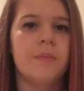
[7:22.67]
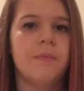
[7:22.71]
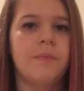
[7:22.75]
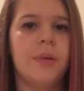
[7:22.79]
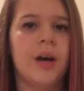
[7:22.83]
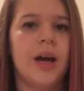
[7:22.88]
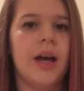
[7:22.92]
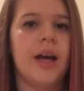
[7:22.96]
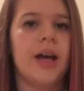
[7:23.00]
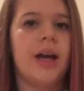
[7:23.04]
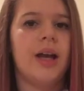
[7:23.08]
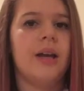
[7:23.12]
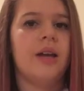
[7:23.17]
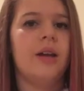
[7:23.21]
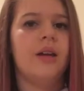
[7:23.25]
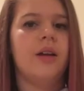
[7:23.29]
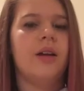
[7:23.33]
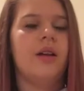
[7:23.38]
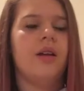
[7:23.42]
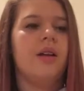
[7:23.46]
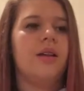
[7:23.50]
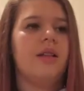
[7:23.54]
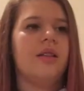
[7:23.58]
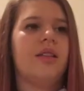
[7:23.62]
But
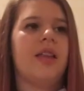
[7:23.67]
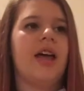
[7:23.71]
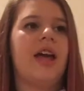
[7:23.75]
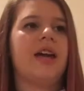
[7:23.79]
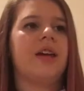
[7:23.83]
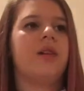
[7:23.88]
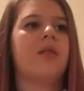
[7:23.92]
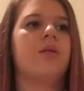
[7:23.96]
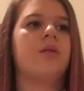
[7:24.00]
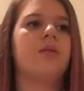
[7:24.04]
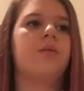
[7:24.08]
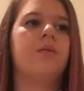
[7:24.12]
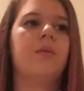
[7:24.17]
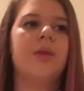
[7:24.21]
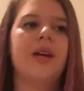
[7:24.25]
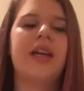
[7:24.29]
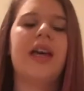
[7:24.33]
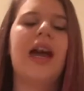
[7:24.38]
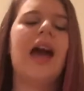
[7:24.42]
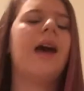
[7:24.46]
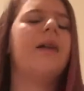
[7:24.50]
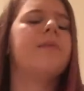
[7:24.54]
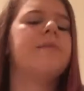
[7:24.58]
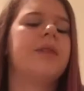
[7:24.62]
like we
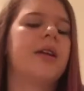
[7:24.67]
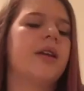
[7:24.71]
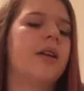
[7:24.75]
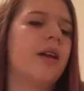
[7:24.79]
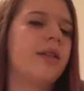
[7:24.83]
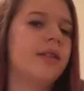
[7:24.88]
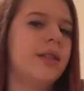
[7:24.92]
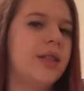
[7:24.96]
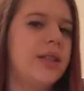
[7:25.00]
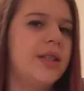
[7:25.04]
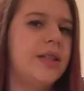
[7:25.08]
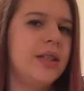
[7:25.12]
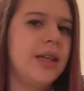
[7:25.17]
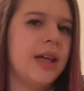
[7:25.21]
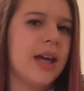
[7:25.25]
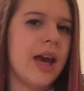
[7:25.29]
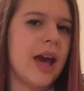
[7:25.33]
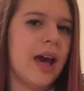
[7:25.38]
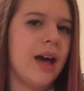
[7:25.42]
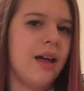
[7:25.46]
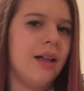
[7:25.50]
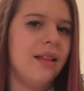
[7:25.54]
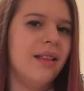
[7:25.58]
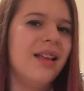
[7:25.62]
kept it on the
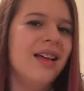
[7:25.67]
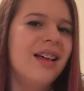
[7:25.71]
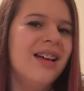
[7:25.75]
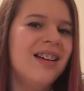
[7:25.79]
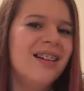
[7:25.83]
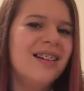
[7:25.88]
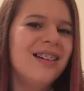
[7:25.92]
DL.